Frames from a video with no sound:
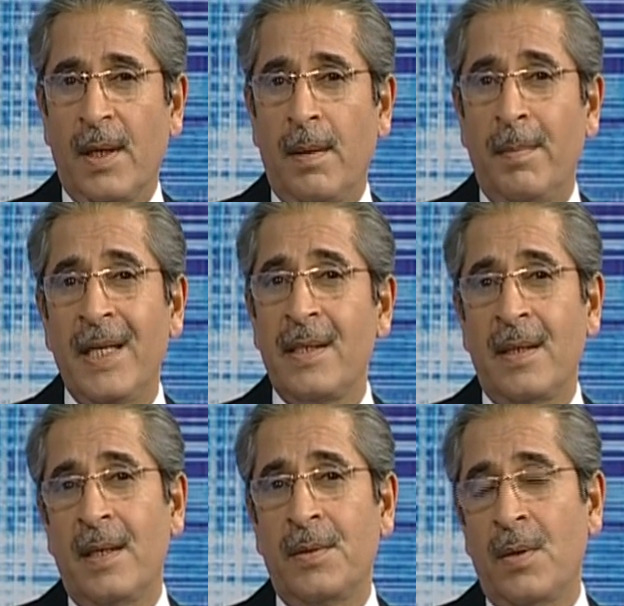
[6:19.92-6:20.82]
may
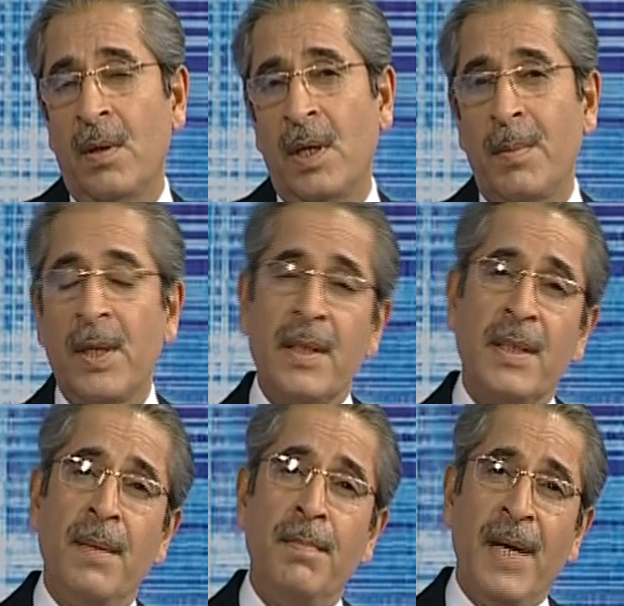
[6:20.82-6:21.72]
start talking about the
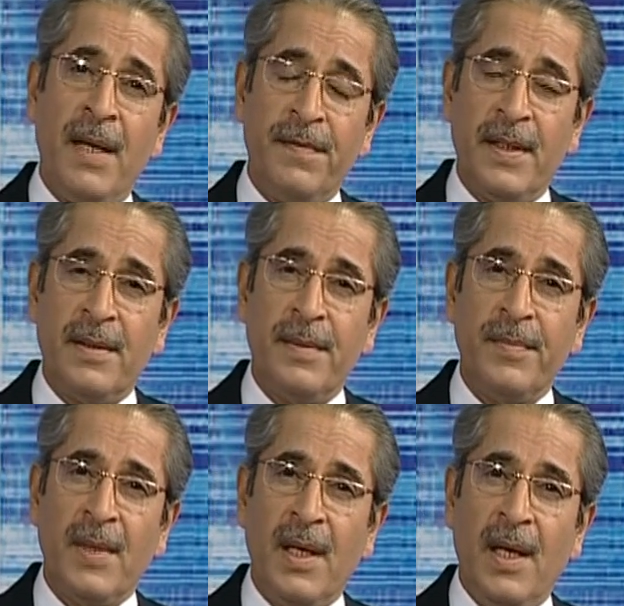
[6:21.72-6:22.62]
same benefit
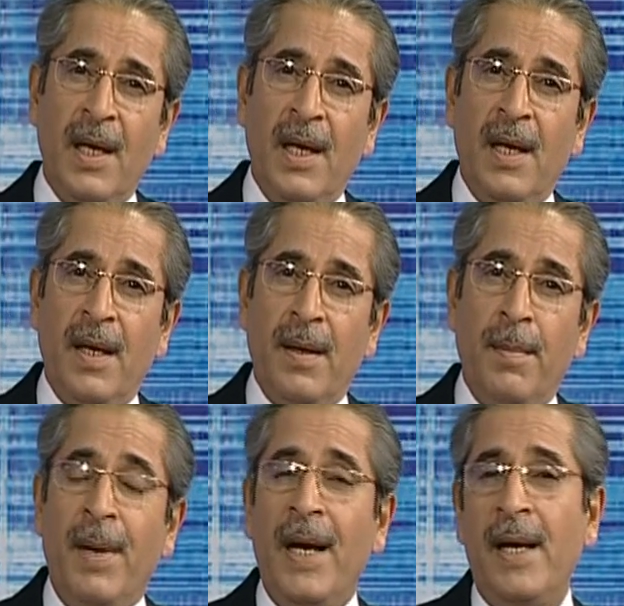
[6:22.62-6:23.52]

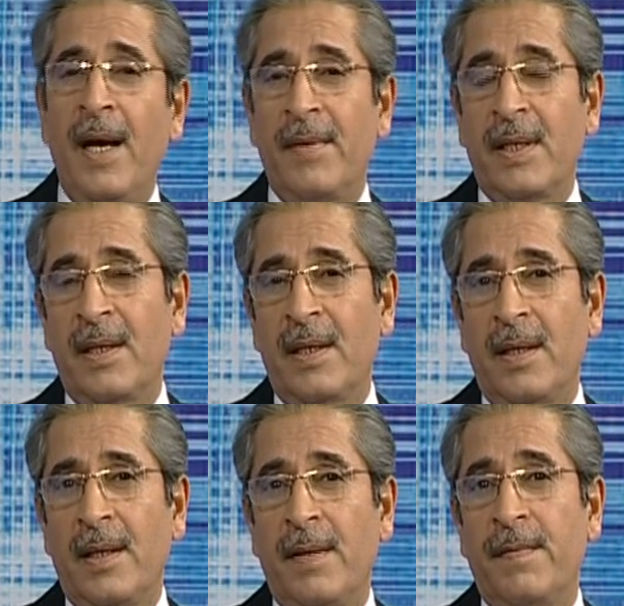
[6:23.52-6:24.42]
by having
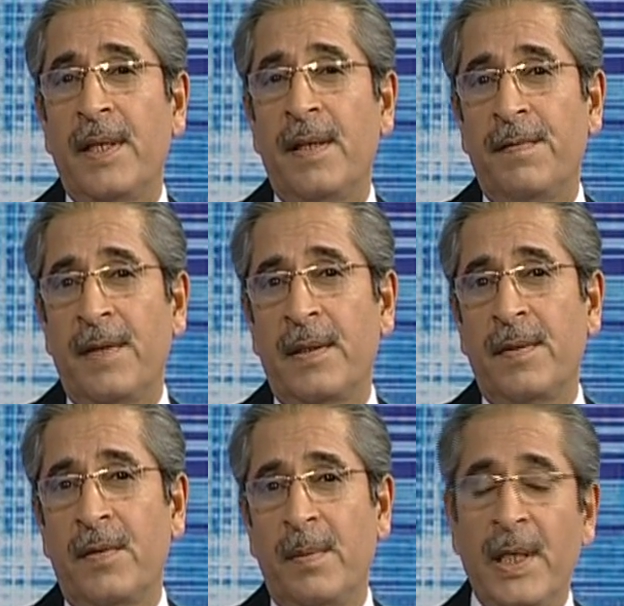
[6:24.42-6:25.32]
a very
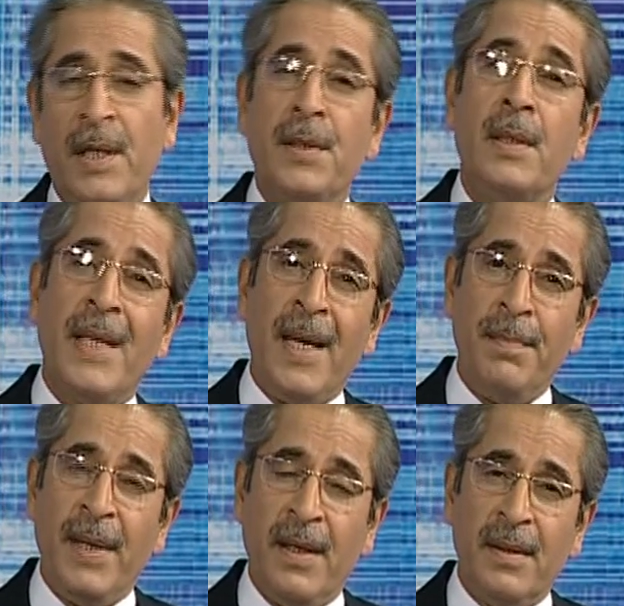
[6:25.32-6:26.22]
effective communication
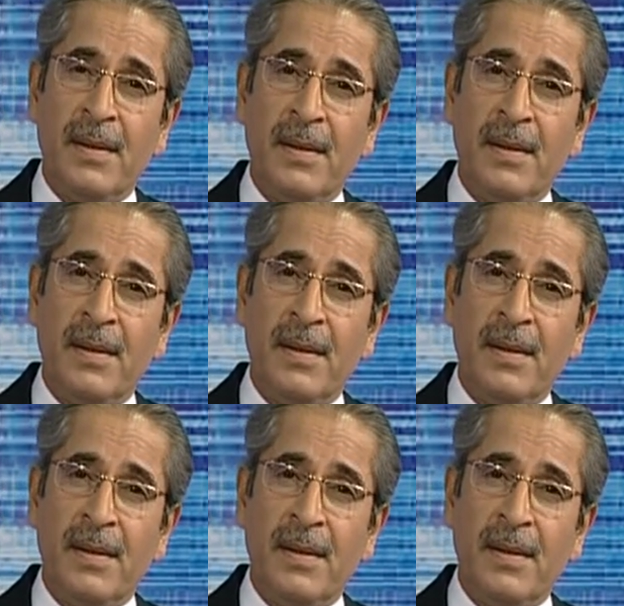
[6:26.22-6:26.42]
campaign,